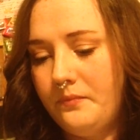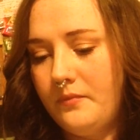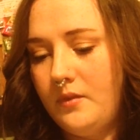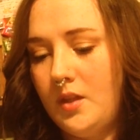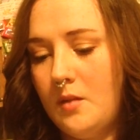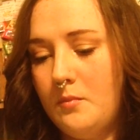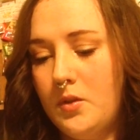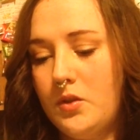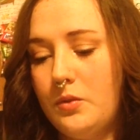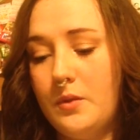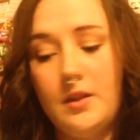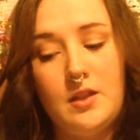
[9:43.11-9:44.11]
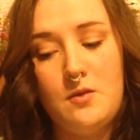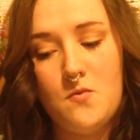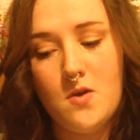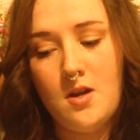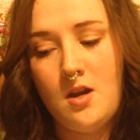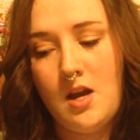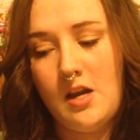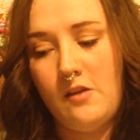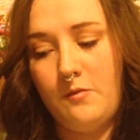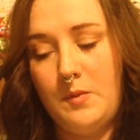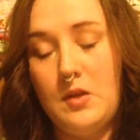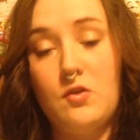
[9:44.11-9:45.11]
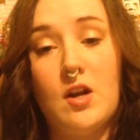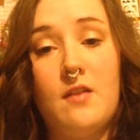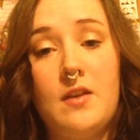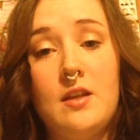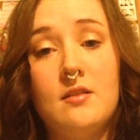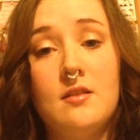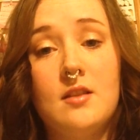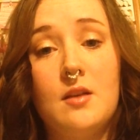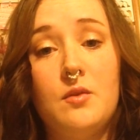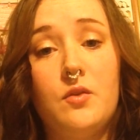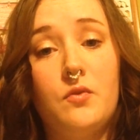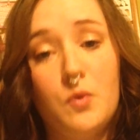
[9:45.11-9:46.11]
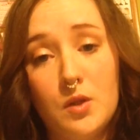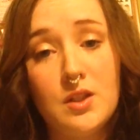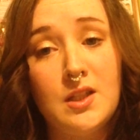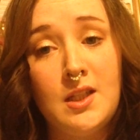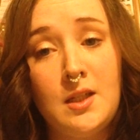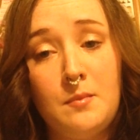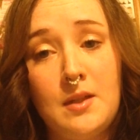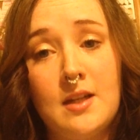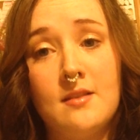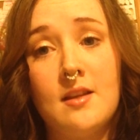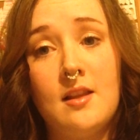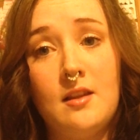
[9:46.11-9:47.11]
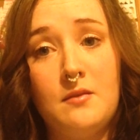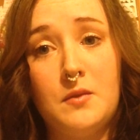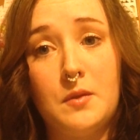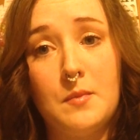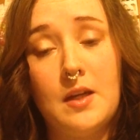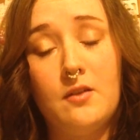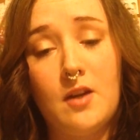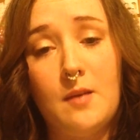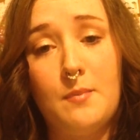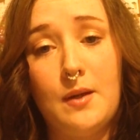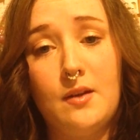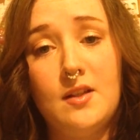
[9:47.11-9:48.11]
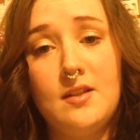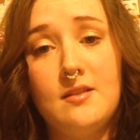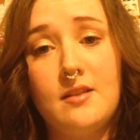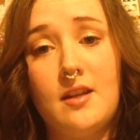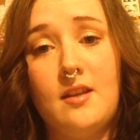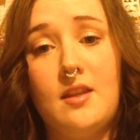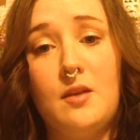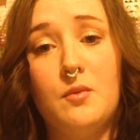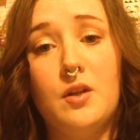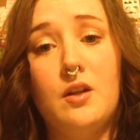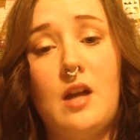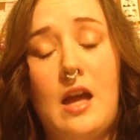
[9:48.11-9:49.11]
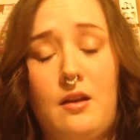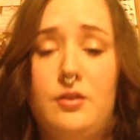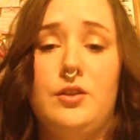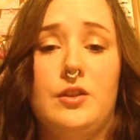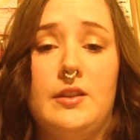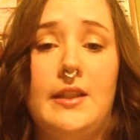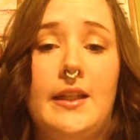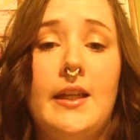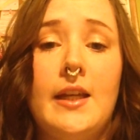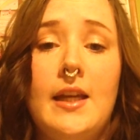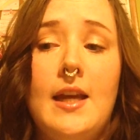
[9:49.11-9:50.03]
Number 21. I've been driving since I was 14 because I lived with my grandparents and they were elderly.